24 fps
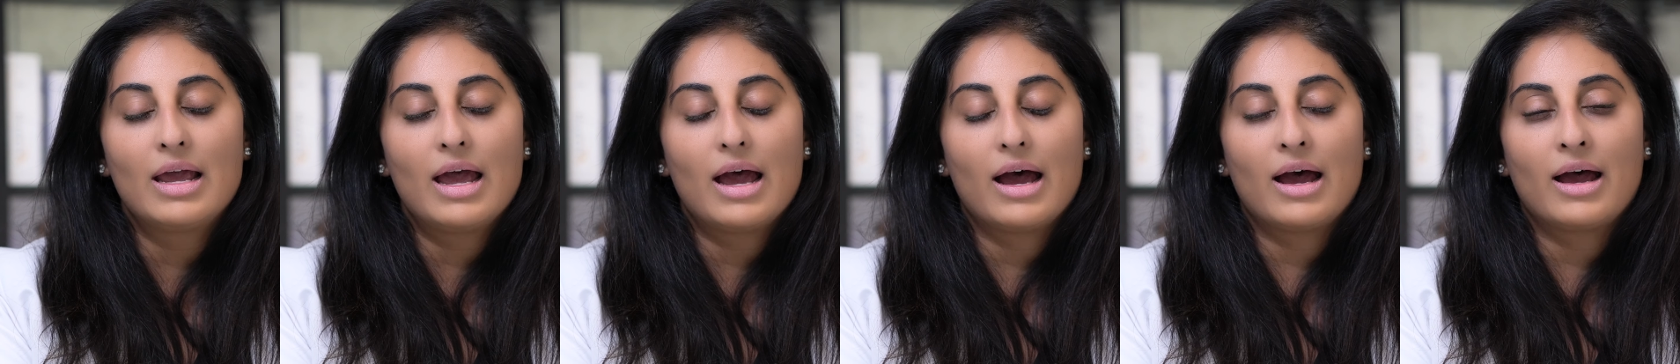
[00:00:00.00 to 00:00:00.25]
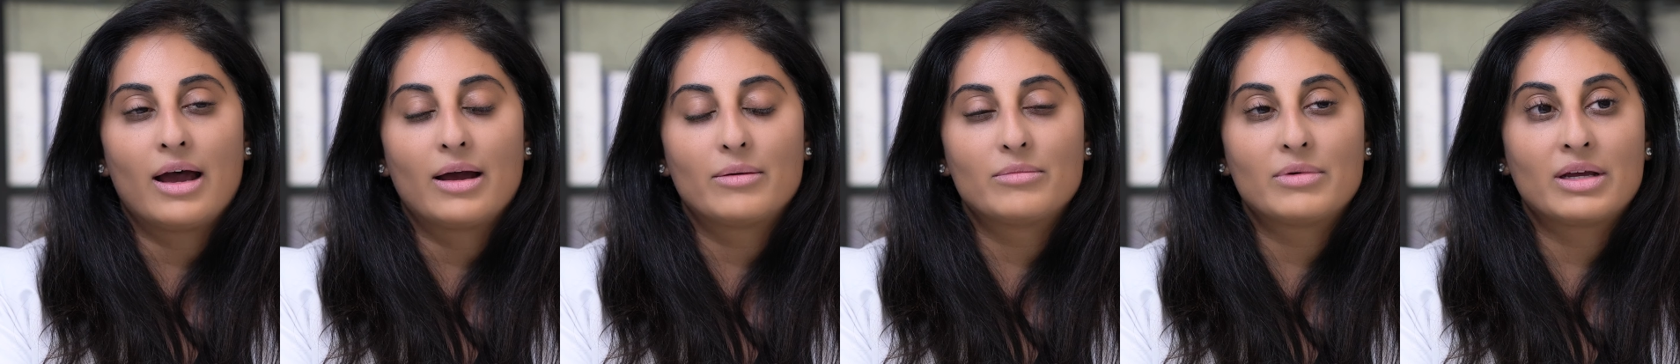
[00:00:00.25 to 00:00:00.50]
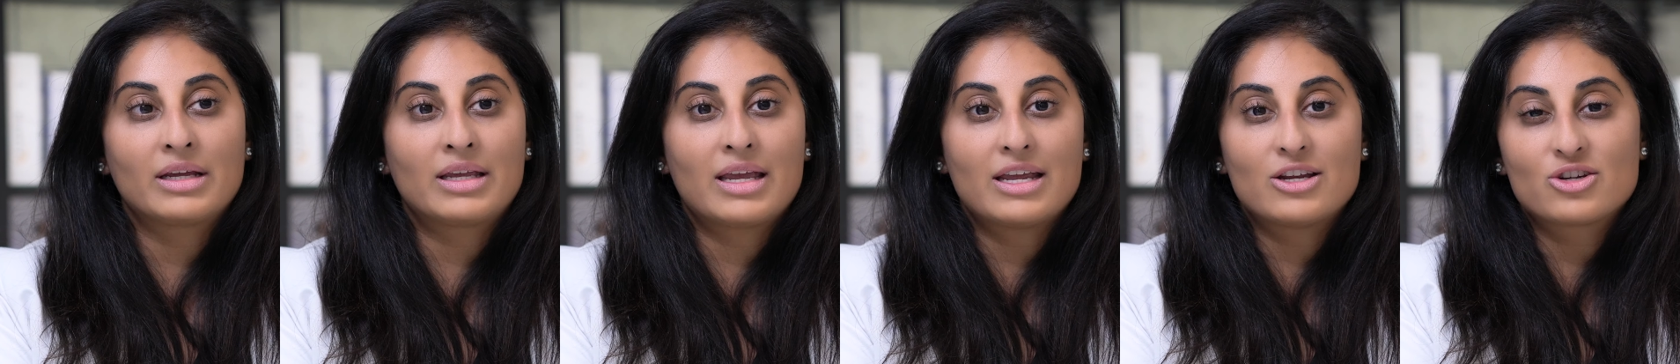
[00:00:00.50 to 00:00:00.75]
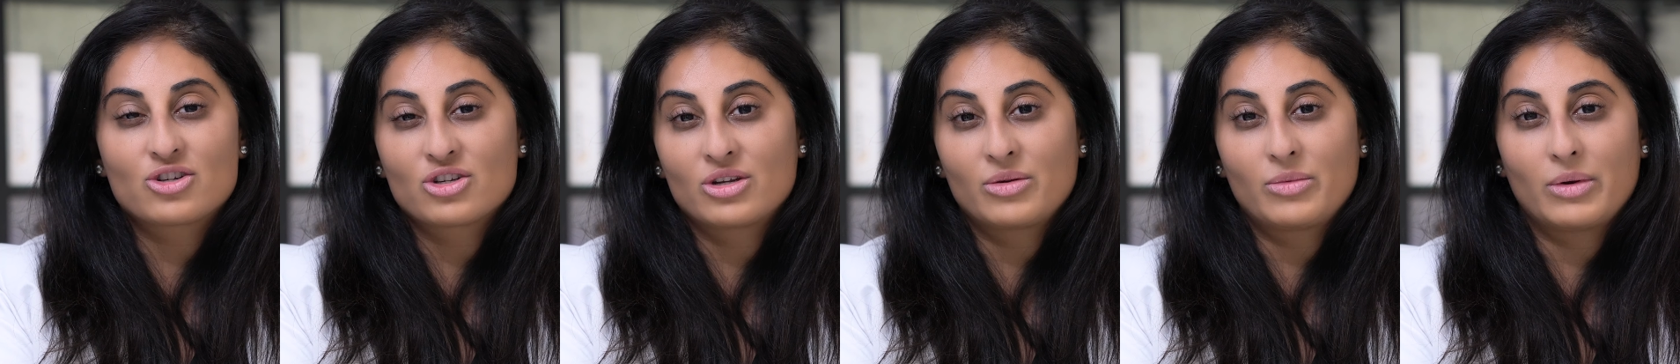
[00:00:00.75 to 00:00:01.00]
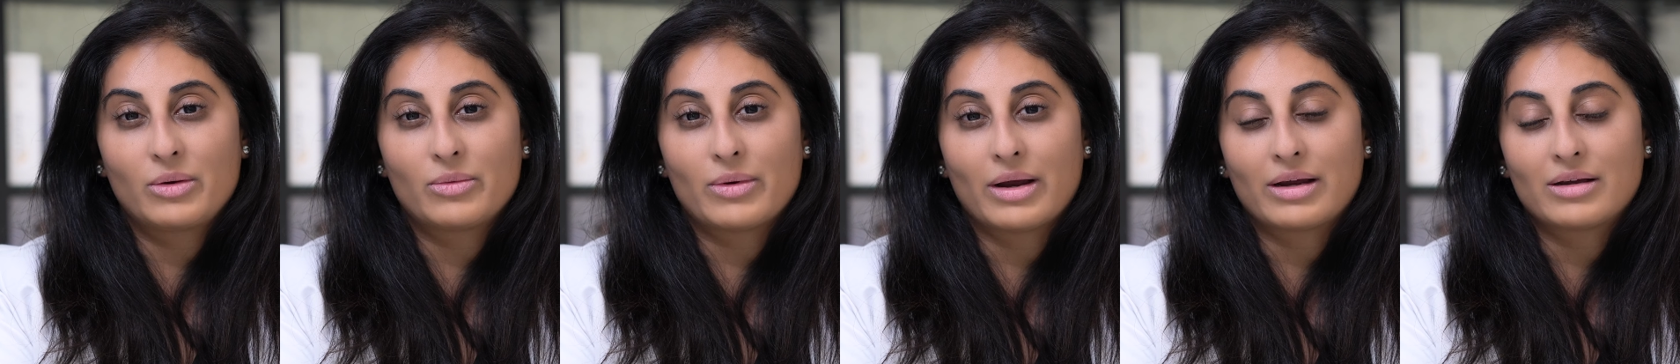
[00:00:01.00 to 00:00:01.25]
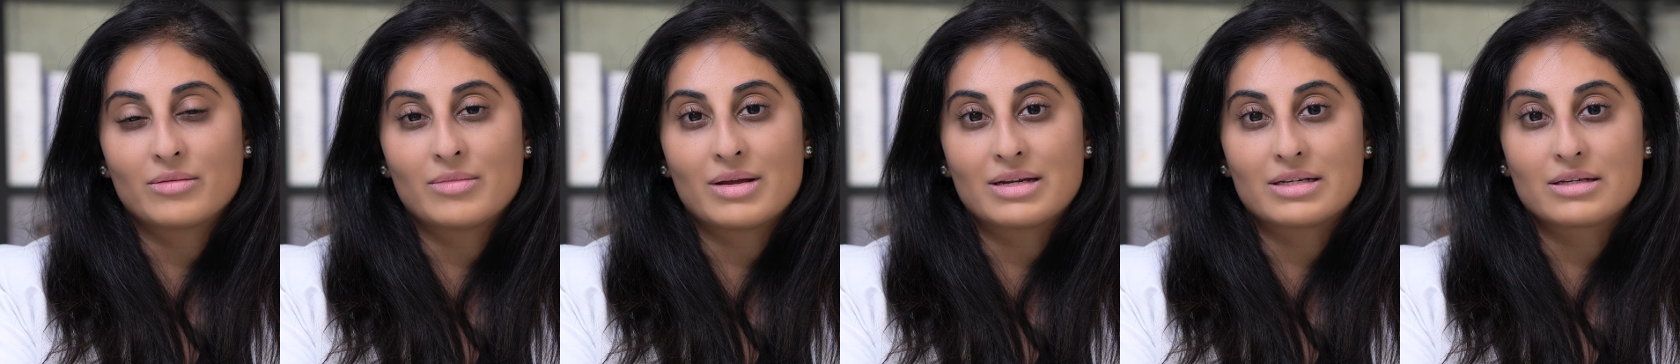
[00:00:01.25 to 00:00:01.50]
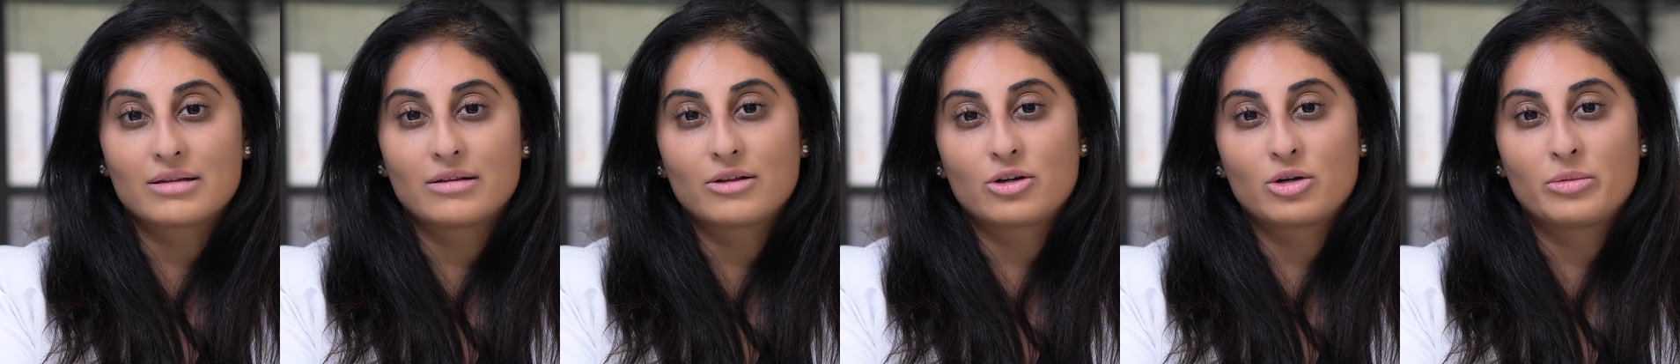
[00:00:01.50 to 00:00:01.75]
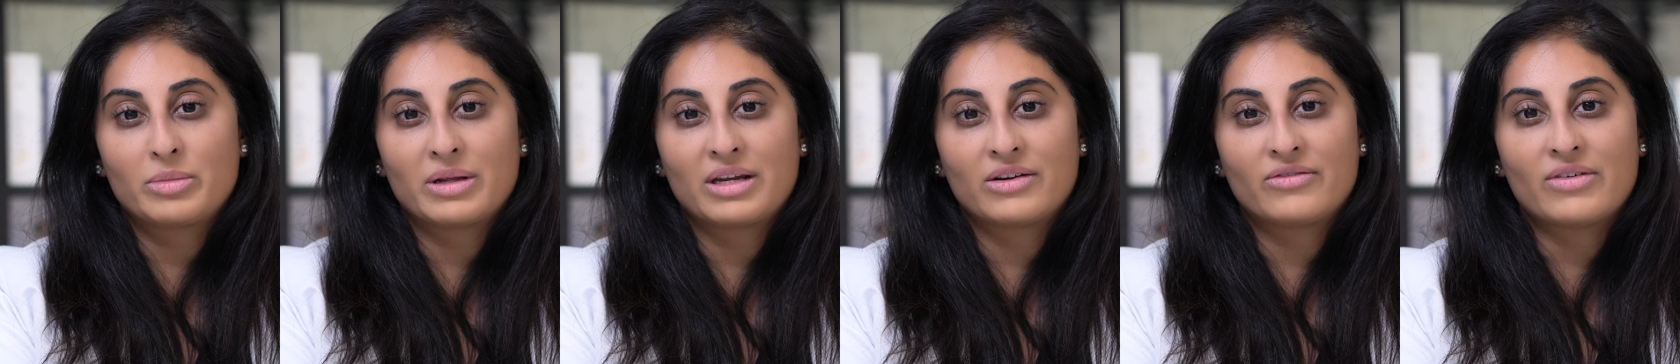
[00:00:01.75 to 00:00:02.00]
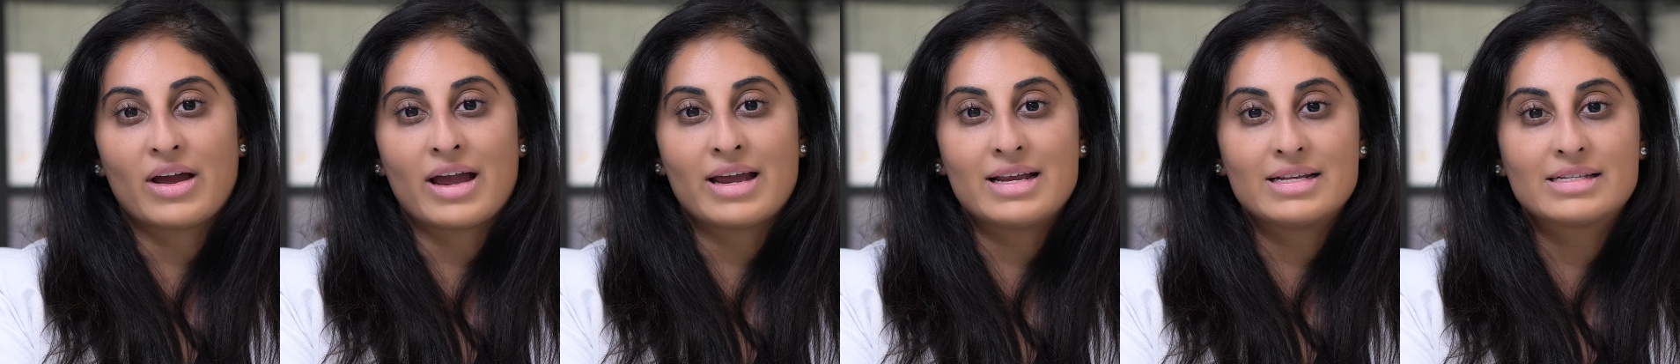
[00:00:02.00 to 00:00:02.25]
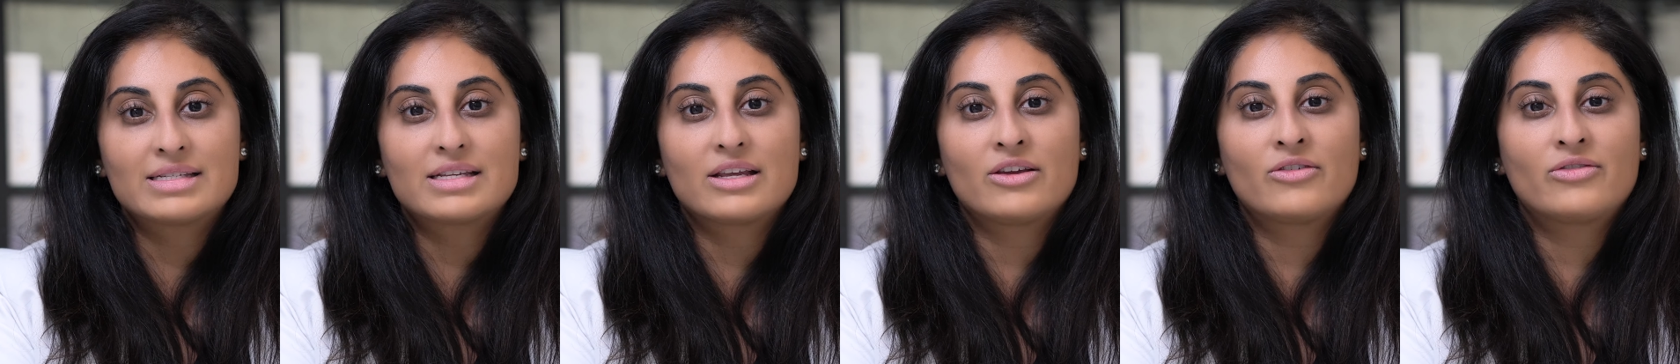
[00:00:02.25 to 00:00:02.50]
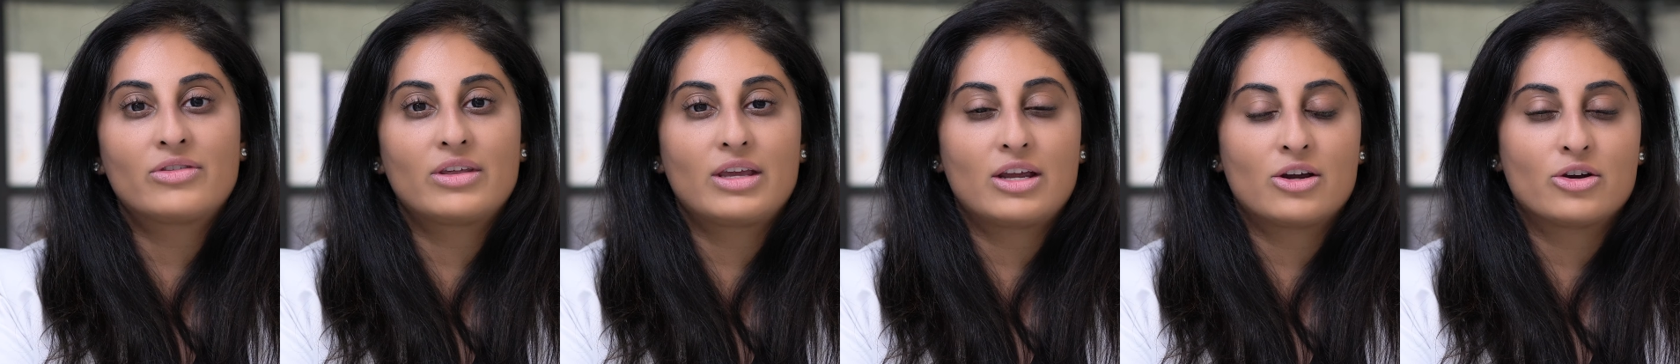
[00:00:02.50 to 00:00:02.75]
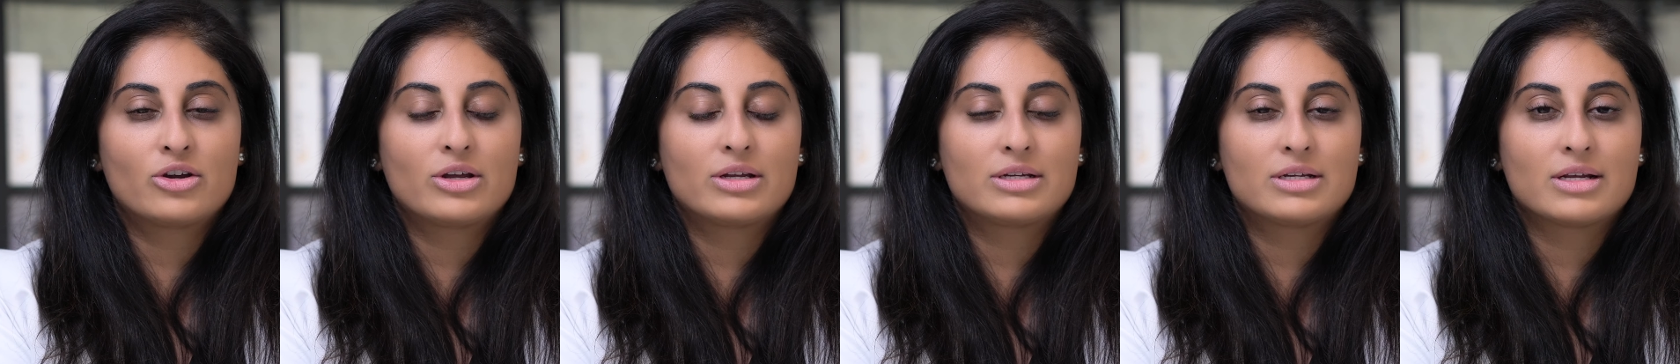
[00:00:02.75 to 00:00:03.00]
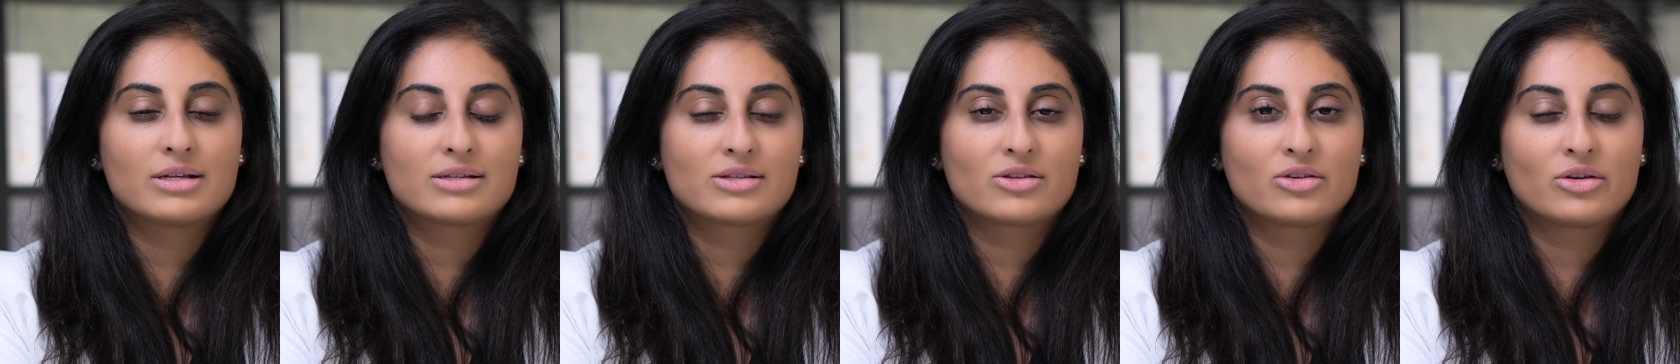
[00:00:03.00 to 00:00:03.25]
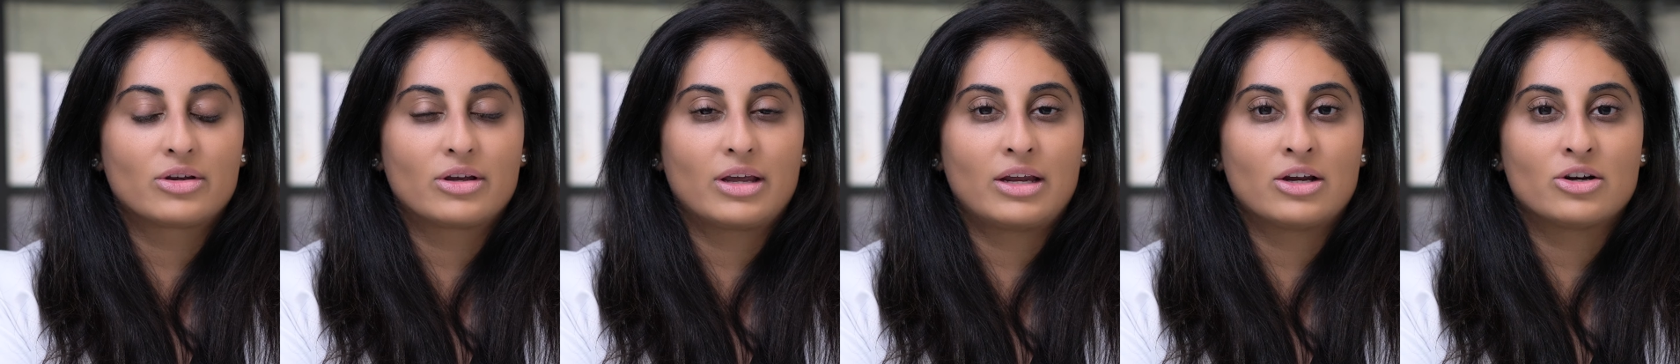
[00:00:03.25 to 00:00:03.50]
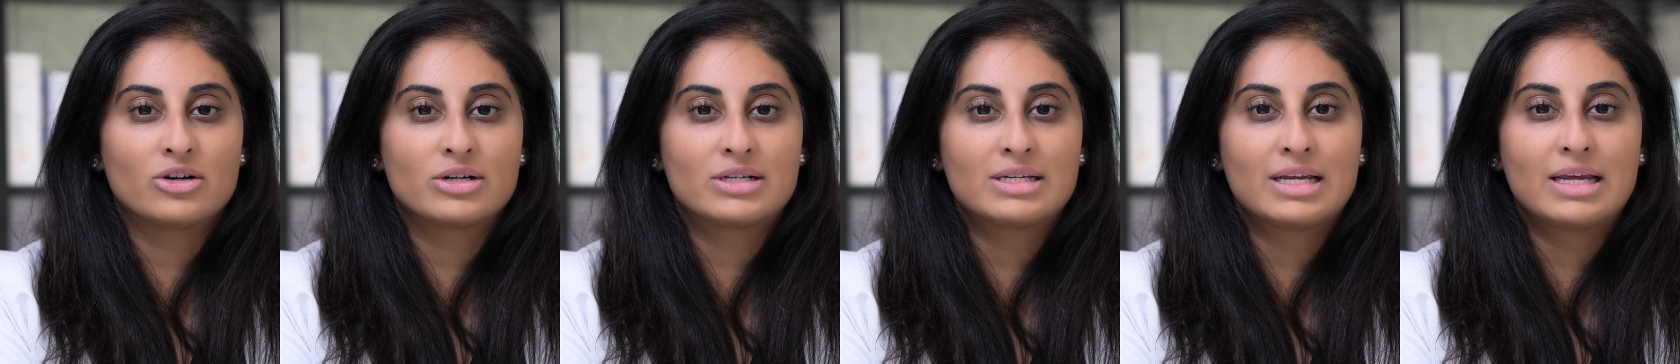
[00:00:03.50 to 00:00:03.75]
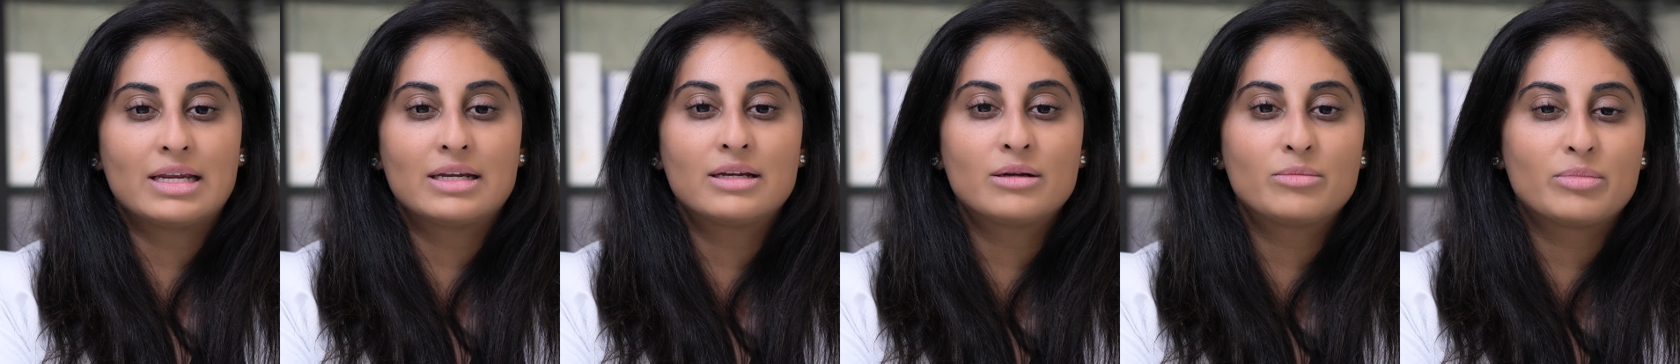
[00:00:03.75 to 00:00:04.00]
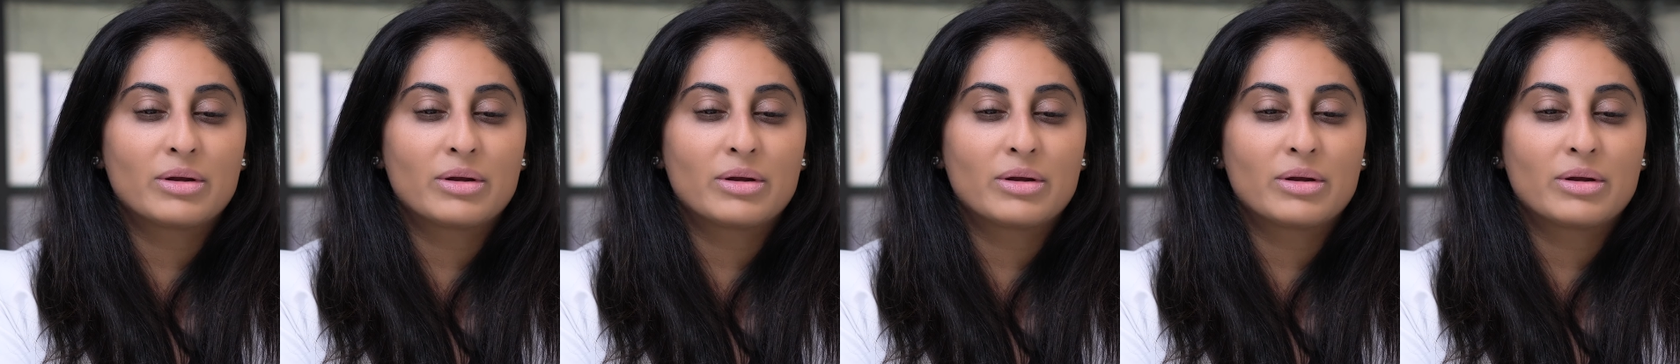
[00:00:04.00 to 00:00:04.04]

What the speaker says: Occasionally we recommend a little bit of ice if the area does look irritated,